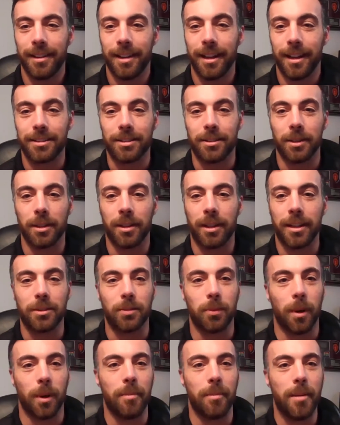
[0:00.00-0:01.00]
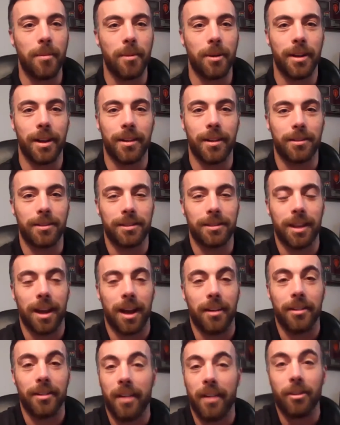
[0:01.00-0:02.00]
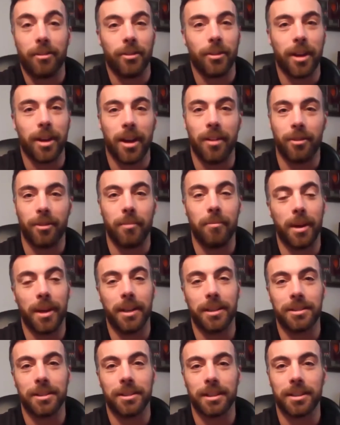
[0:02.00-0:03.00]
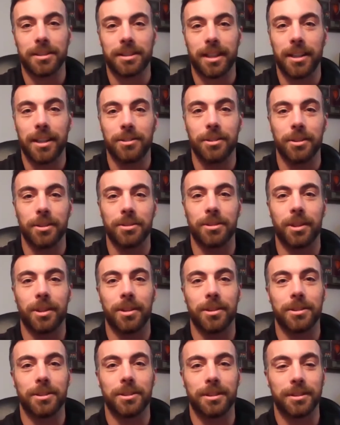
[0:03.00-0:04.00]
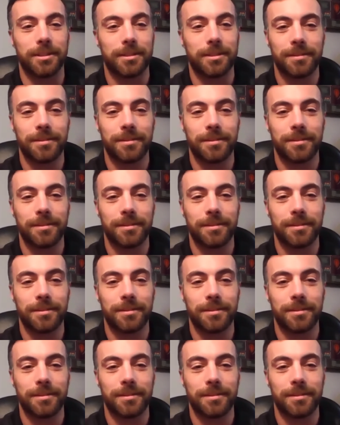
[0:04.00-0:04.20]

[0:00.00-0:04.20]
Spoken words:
that's one memory that I'll never forget from basic, is that drill sergeant.